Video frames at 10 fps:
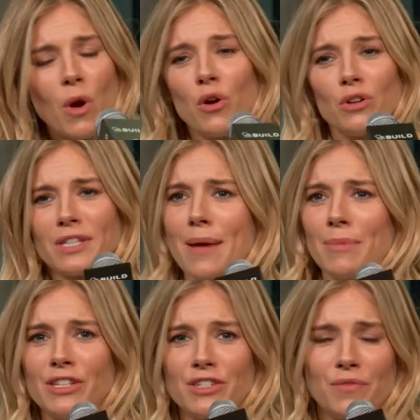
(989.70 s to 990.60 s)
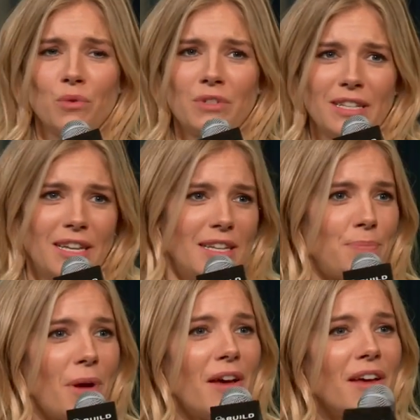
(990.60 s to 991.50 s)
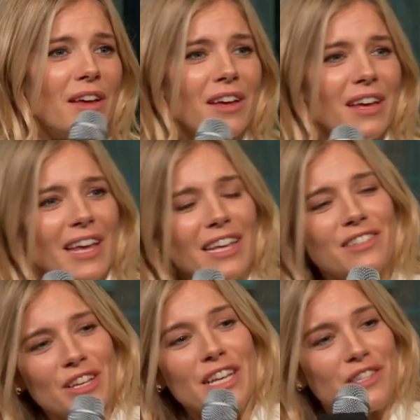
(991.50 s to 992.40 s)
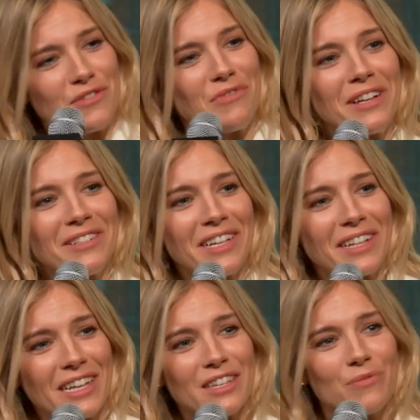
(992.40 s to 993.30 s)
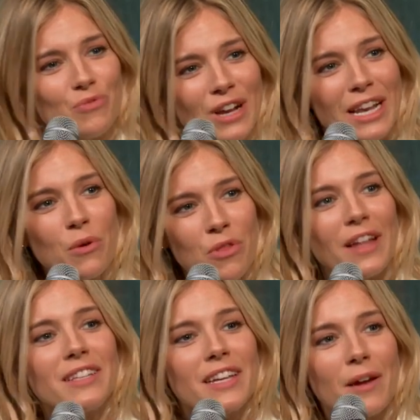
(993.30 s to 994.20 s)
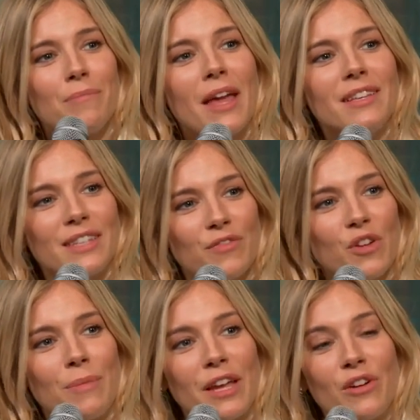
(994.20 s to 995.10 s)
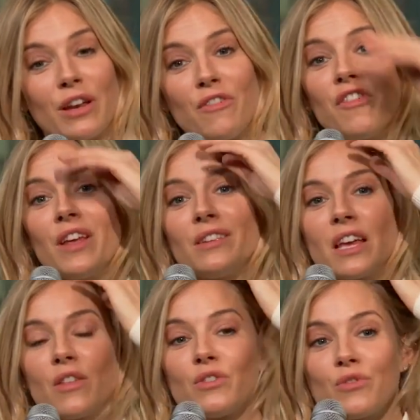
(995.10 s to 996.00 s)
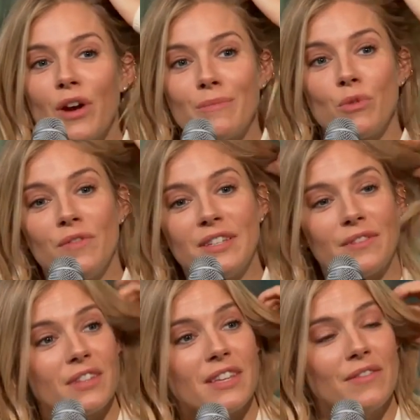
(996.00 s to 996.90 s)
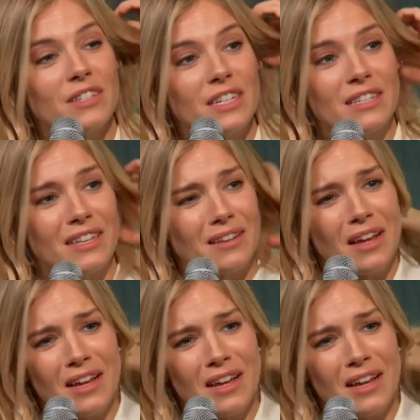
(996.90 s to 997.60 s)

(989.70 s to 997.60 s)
And one got damaged, of course it did. But he's the real deal. He's a really authentic, amazing filmmaker, and it feels like those great movies of the 70s.